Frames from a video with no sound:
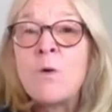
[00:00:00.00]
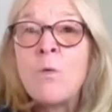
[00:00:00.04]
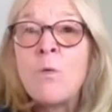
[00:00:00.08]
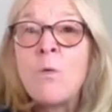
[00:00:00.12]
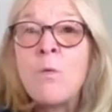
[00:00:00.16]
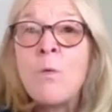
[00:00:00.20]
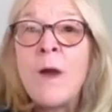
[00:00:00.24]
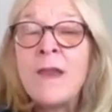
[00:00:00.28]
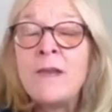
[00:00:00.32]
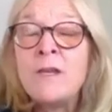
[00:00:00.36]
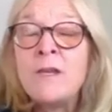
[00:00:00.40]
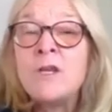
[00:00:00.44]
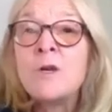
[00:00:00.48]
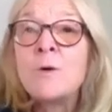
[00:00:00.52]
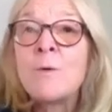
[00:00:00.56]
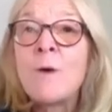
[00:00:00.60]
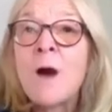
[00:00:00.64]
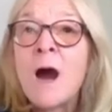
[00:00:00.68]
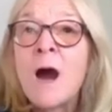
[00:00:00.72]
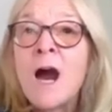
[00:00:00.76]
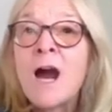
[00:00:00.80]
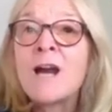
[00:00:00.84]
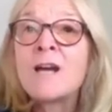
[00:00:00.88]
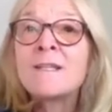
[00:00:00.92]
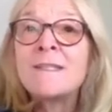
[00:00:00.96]
when you
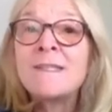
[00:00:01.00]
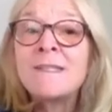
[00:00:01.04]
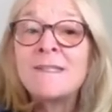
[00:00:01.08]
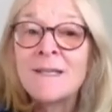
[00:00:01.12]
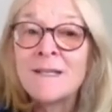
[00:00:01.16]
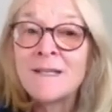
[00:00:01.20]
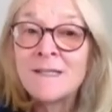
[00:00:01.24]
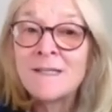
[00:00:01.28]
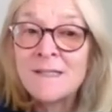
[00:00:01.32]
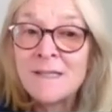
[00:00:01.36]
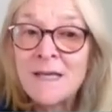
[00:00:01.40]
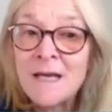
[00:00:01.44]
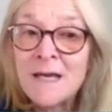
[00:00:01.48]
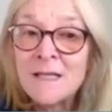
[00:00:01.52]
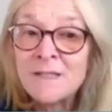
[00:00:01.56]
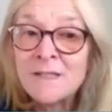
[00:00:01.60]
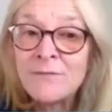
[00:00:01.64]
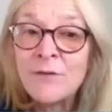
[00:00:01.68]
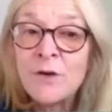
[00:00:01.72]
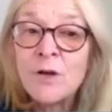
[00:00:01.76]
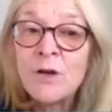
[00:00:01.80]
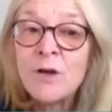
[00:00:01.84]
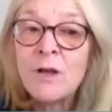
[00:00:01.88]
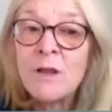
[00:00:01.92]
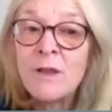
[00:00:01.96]
are
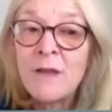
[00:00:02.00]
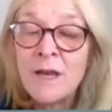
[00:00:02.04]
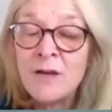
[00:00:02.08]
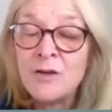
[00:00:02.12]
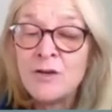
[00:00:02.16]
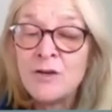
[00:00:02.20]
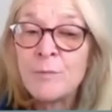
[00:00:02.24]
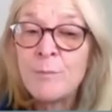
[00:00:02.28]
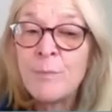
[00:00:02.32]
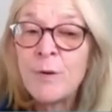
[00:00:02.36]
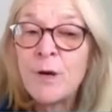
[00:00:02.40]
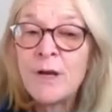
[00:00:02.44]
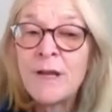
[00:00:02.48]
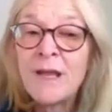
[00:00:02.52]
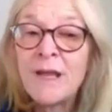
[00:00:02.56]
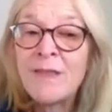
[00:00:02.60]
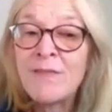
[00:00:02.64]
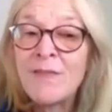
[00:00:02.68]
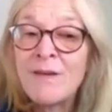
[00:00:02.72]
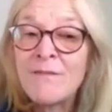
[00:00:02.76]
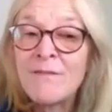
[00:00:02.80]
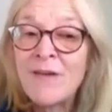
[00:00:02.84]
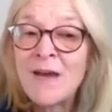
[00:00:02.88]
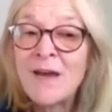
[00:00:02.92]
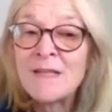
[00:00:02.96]
successful and you're putting
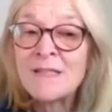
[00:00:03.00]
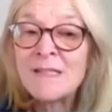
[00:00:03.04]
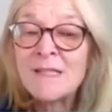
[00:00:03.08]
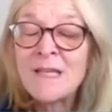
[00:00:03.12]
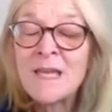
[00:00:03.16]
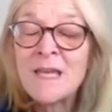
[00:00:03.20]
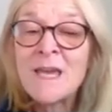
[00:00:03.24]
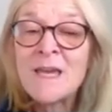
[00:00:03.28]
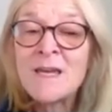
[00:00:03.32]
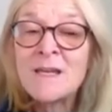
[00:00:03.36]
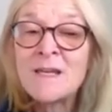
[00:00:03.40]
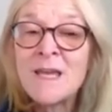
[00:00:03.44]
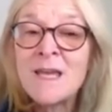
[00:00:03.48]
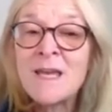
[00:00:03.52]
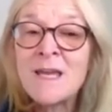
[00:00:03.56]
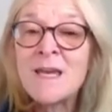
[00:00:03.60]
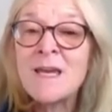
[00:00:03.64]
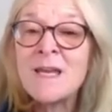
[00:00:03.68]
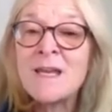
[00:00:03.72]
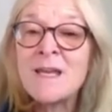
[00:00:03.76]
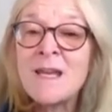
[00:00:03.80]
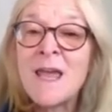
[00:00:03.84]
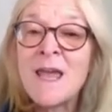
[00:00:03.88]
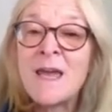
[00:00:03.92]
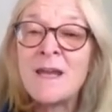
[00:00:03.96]
the vesicant
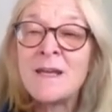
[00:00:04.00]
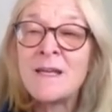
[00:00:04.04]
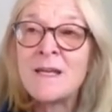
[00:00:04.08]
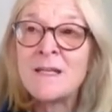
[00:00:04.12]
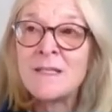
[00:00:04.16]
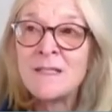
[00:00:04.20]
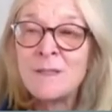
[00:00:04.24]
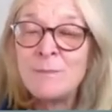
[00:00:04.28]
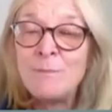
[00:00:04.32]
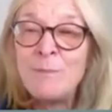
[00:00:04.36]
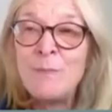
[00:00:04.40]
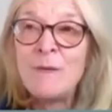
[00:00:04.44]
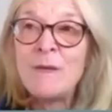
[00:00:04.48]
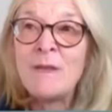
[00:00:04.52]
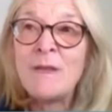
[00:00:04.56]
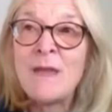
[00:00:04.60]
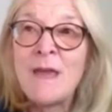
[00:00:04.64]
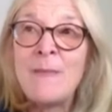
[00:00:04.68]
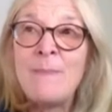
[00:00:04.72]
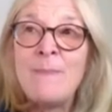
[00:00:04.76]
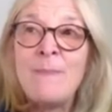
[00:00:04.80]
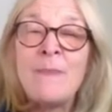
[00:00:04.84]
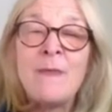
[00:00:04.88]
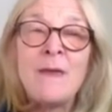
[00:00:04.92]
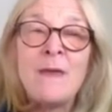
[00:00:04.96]
in and it's,
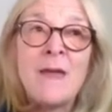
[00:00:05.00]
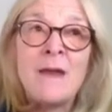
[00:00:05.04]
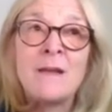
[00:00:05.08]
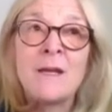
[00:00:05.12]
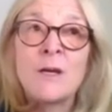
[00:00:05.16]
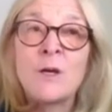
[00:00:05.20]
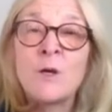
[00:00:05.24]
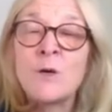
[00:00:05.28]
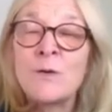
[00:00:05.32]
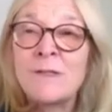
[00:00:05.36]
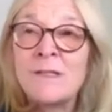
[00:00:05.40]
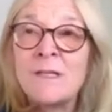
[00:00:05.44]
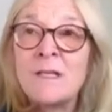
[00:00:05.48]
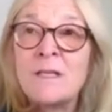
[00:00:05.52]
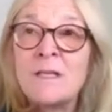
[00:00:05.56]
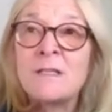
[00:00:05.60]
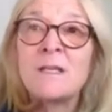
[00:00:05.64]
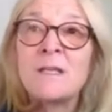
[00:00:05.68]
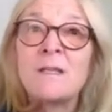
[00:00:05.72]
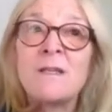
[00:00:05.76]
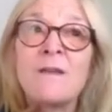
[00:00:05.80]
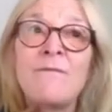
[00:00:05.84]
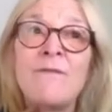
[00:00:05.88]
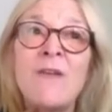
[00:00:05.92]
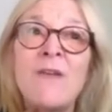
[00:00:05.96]
and, and it goes into
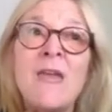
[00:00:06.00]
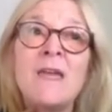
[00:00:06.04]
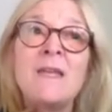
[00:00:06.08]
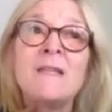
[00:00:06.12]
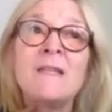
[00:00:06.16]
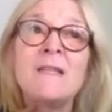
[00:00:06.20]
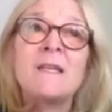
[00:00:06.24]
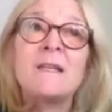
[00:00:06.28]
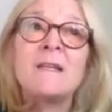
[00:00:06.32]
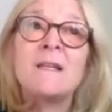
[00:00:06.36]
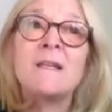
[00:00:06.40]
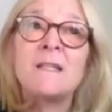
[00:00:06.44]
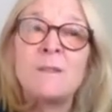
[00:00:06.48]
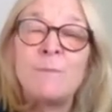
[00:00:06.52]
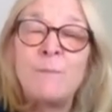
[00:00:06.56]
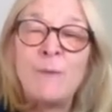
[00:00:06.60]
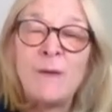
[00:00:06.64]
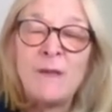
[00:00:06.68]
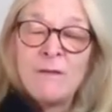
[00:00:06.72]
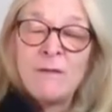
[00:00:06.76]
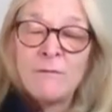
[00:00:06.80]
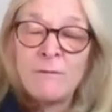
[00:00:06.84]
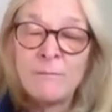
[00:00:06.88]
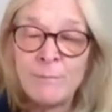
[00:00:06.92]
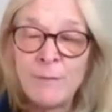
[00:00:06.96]
the veins and it's
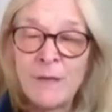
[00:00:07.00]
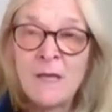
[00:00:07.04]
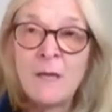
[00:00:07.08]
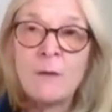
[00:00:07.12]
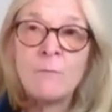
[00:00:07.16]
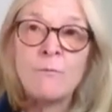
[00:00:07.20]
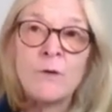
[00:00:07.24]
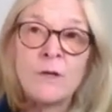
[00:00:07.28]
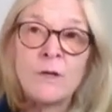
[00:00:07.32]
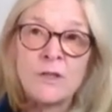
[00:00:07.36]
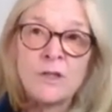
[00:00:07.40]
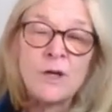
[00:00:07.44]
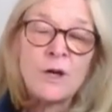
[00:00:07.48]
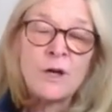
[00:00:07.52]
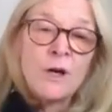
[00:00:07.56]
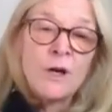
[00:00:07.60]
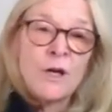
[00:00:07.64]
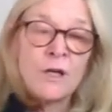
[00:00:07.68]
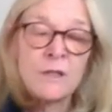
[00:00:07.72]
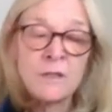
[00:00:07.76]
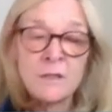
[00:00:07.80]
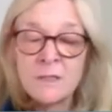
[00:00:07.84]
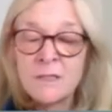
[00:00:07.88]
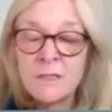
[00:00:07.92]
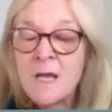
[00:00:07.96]
be, being
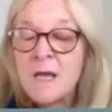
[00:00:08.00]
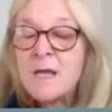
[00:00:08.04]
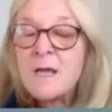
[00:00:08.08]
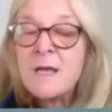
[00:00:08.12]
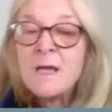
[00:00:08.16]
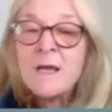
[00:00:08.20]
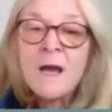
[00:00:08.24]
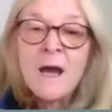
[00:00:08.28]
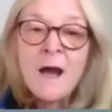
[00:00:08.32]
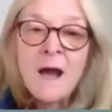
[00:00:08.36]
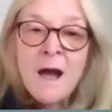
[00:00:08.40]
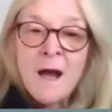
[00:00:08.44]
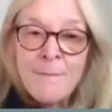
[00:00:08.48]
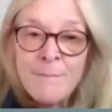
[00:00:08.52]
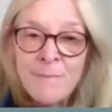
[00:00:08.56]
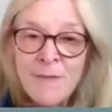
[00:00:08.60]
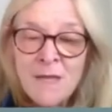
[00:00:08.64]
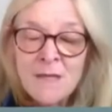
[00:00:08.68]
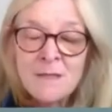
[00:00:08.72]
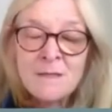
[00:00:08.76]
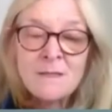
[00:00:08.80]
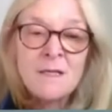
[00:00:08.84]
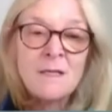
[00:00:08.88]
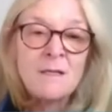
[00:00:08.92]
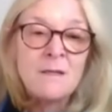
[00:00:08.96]
returned um,
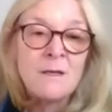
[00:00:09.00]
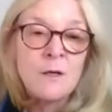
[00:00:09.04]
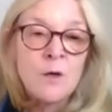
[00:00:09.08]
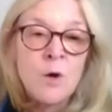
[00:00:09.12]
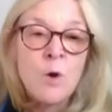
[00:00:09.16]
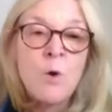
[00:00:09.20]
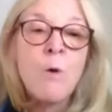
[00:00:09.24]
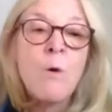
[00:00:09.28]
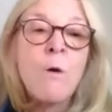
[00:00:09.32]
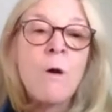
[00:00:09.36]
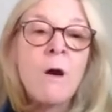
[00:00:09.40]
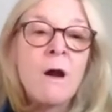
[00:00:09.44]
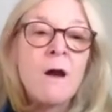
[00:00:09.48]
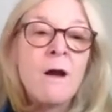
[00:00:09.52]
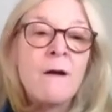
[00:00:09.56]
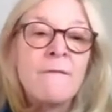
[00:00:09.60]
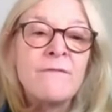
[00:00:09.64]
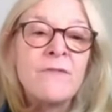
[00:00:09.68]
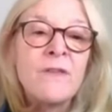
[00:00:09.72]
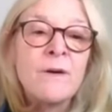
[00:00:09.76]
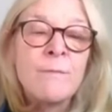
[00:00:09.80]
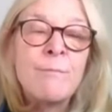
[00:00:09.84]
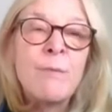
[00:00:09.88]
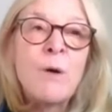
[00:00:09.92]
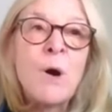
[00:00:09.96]
into the core of
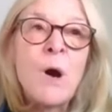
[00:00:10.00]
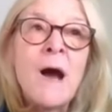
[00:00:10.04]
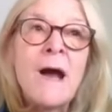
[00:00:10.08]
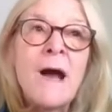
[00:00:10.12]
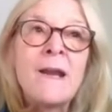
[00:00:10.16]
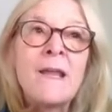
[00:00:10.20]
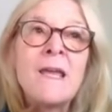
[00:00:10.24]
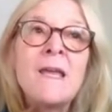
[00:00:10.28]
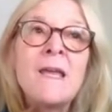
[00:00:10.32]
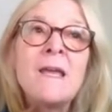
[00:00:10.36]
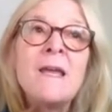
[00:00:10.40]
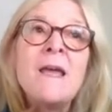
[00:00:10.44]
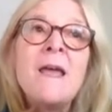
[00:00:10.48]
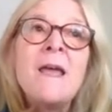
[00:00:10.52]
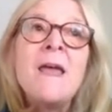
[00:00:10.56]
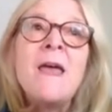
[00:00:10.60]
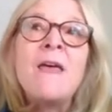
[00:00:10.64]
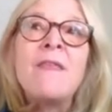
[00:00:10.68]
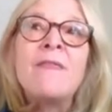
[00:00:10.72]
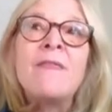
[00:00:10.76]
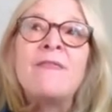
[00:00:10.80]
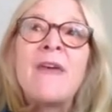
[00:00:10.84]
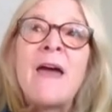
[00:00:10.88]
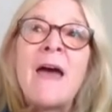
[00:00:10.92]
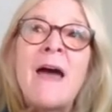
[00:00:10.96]
the body,
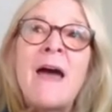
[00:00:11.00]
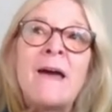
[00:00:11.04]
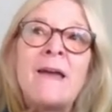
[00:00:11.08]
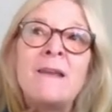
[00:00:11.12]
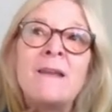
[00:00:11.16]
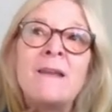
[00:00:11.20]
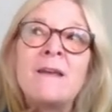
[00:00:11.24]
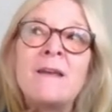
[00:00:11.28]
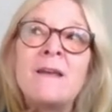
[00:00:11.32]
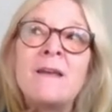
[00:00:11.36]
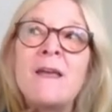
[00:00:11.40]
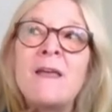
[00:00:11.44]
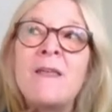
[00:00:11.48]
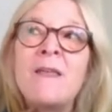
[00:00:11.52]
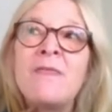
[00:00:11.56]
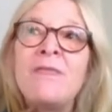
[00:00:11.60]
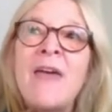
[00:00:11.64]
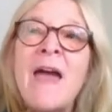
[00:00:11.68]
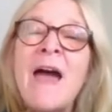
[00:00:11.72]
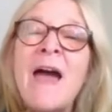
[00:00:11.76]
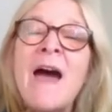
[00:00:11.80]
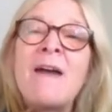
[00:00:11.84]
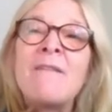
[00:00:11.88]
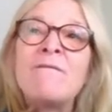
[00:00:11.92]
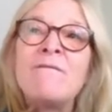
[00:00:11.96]
that
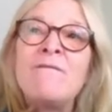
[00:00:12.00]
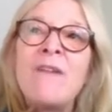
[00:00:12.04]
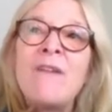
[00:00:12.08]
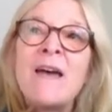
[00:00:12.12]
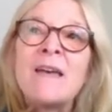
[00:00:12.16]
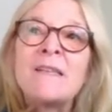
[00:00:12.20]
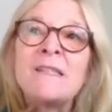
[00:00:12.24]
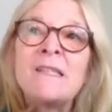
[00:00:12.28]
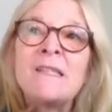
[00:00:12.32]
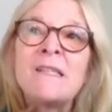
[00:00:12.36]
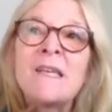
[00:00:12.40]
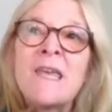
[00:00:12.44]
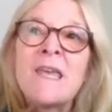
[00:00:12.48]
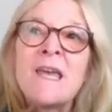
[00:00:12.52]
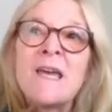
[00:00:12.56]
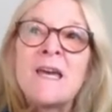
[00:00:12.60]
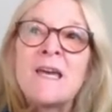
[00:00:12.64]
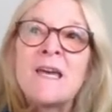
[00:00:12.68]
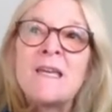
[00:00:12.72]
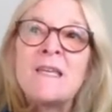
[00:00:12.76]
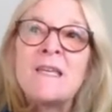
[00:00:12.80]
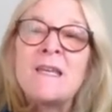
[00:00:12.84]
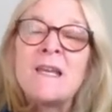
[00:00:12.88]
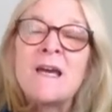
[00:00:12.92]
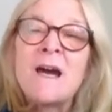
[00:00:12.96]
that
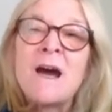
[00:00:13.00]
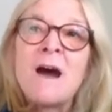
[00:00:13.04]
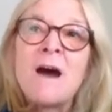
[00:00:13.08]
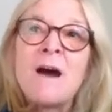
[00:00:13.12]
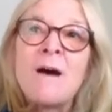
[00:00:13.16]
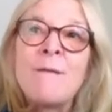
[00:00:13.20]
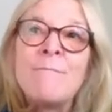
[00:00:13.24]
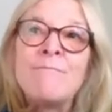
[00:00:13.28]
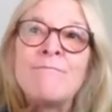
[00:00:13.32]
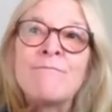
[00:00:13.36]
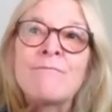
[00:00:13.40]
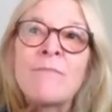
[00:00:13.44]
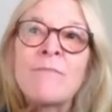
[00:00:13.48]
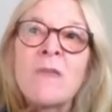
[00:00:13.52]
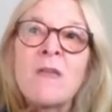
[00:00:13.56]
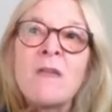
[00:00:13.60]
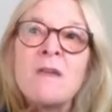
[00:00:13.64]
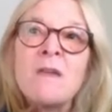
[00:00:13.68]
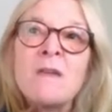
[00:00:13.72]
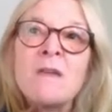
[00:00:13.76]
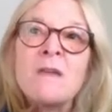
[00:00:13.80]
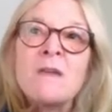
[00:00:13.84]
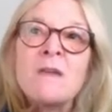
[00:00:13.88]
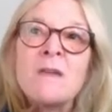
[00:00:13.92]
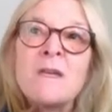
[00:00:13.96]
vesicant um,
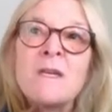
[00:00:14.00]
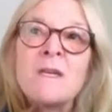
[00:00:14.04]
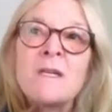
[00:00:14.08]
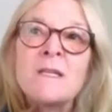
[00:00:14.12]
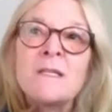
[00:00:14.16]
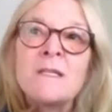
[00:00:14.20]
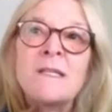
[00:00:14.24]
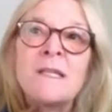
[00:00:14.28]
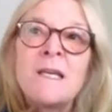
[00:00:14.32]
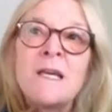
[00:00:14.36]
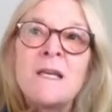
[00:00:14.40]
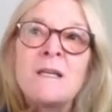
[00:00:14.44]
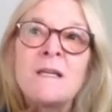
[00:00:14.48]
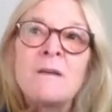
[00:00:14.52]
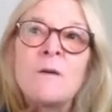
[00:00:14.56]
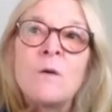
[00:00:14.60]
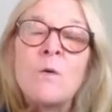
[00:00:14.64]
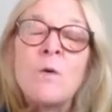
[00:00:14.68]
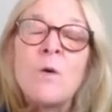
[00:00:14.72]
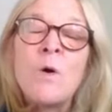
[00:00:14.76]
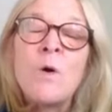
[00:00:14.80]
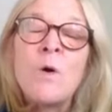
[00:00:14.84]
isn't